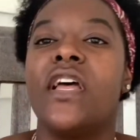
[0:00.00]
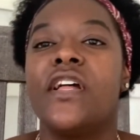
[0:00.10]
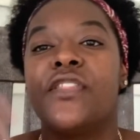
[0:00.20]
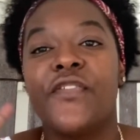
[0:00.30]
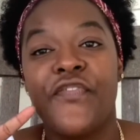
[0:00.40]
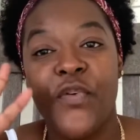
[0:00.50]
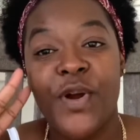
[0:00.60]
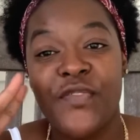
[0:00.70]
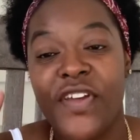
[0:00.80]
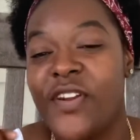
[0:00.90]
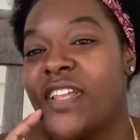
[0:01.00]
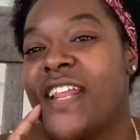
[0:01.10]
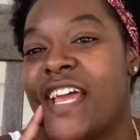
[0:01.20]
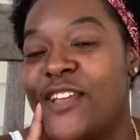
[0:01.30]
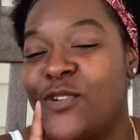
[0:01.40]
The fourth vendor that I
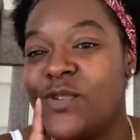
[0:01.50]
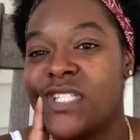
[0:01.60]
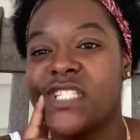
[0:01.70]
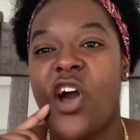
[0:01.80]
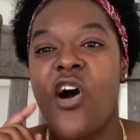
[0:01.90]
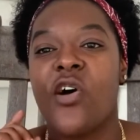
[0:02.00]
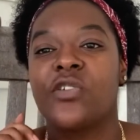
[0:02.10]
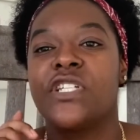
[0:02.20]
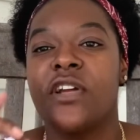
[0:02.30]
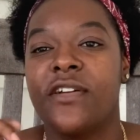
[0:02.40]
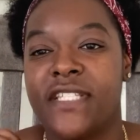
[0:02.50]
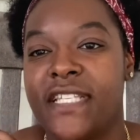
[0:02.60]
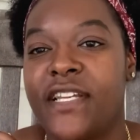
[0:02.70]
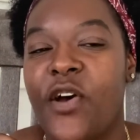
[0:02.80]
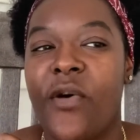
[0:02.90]
use is called Shirtsy.
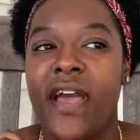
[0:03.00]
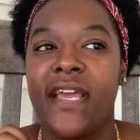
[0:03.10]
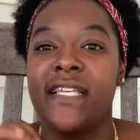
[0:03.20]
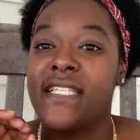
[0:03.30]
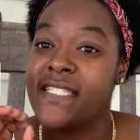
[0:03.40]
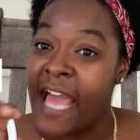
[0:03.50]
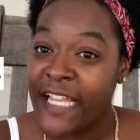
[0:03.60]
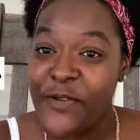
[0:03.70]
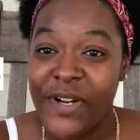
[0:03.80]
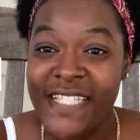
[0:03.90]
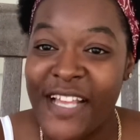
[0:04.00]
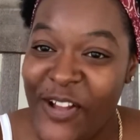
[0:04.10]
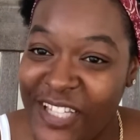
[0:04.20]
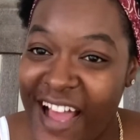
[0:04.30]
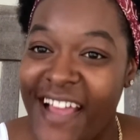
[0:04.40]
Okay, it's exactly what it sounds
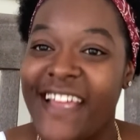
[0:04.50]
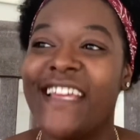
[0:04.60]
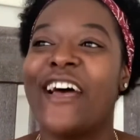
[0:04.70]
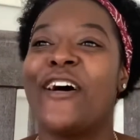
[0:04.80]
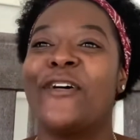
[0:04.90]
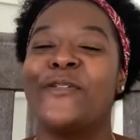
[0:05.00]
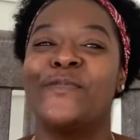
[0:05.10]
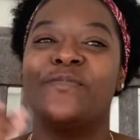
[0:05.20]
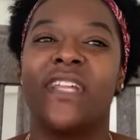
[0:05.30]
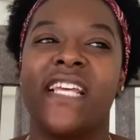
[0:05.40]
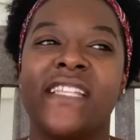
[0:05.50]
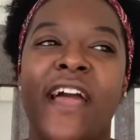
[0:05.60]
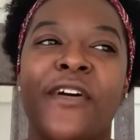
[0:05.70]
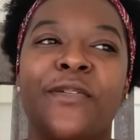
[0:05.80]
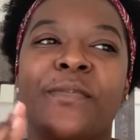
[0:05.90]
like. It's like
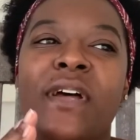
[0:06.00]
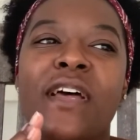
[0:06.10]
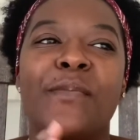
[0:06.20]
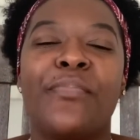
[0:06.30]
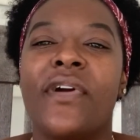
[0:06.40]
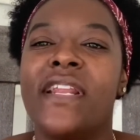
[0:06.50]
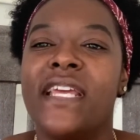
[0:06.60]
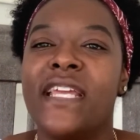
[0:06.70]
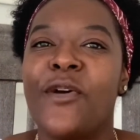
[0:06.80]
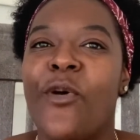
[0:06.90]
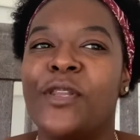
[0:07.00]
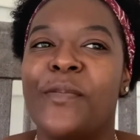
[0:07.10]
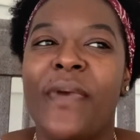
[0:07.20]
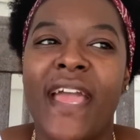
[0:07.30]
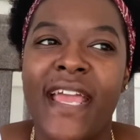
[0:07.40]
a printing on
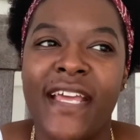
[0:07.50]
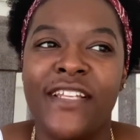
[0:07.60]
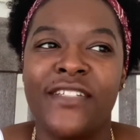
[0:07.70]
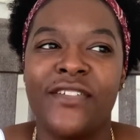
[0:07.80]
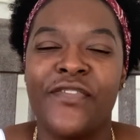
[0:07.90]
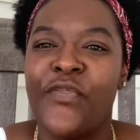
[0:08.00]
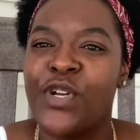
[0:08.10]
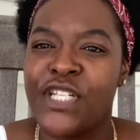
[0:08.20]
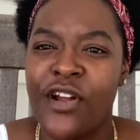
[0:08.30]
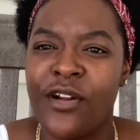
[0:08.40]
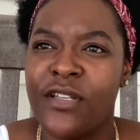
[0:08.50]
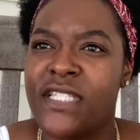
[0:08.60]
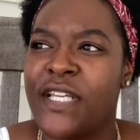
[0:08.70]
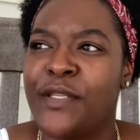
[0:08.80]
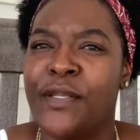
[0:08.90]
demand for shirts
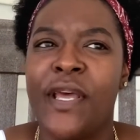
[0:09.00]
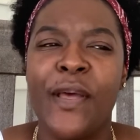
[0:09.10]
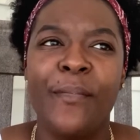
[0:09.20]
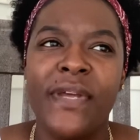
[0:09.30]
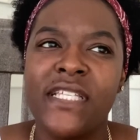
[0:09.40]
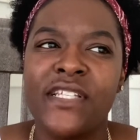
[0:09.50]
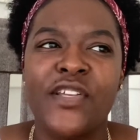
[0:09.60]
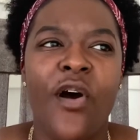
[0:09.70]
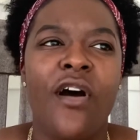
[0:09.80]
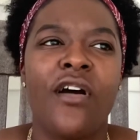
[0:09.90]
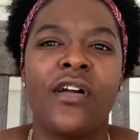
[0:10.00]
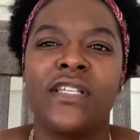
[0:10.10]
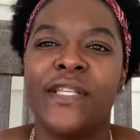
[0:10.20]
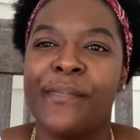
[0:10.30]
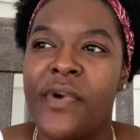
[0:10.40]
and business cards
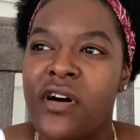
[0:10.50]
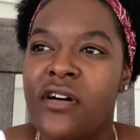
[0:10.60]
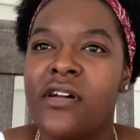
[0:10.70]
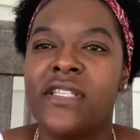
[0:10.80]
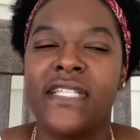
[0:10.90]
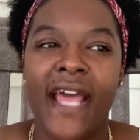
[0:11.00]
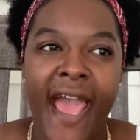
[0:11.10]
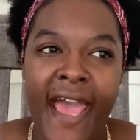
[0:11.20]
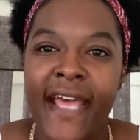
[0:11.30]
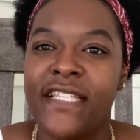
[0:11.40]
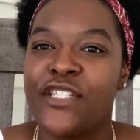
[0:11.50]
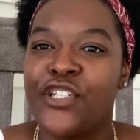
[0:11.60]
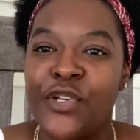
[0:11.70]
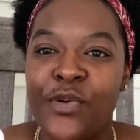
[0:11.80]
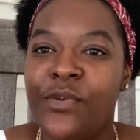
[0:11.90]
and mugs and hats,
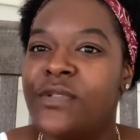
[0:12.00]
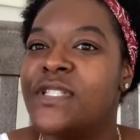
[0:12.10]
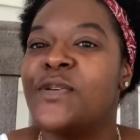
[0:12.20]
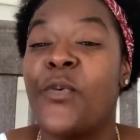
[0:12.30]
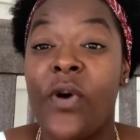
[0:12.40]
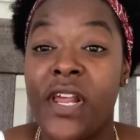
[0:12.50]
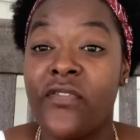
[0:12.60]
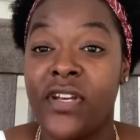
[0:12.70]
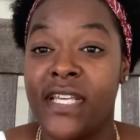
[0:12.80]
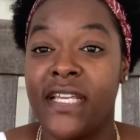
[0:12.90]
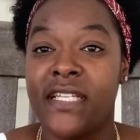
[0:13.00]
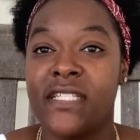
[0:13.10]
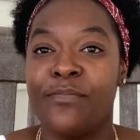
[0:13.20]
shoes, whatever it is.